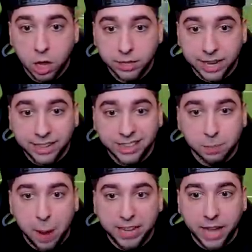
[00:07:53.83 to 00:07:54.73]
Did he
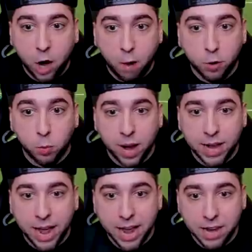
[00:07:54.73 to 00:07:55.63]
just pick that up with one
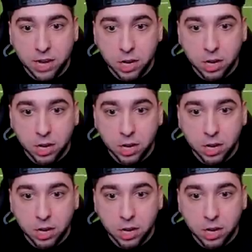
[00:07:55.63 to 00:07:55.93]
hand?